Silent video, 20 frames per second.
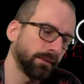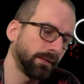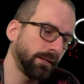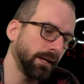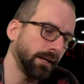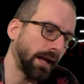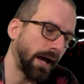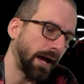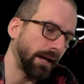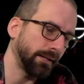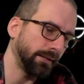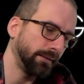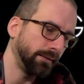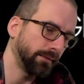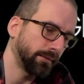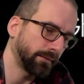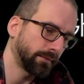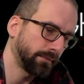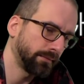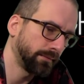Get out of
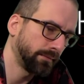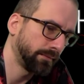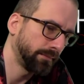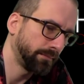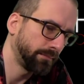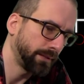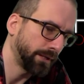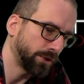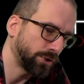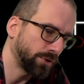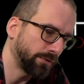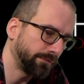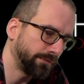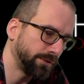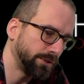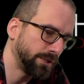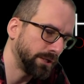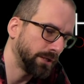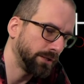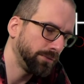here, Picture of
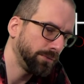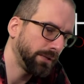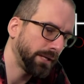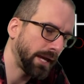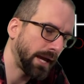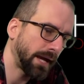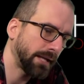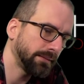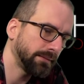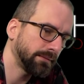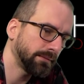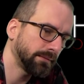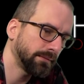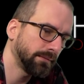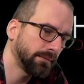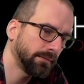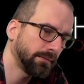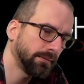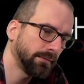Vegeta. You can't.